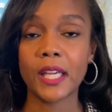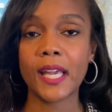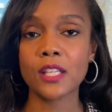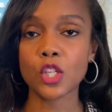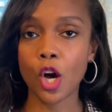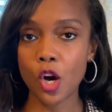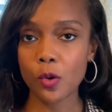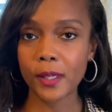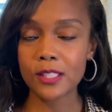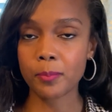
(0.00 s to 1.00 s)
It's
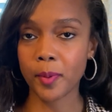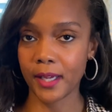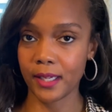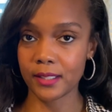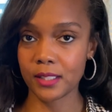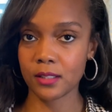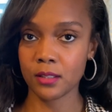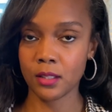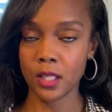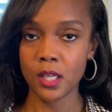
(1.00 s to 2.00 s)
always best
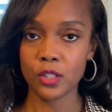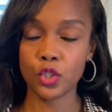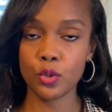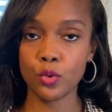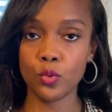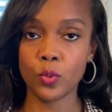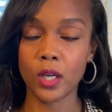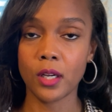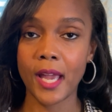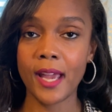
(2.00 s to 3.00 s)
to
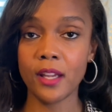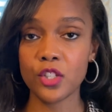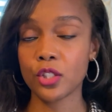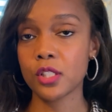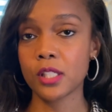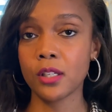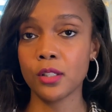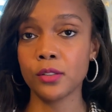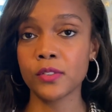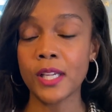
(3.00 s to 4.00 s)
hedge
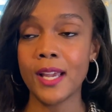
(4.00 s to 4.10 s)
yourselves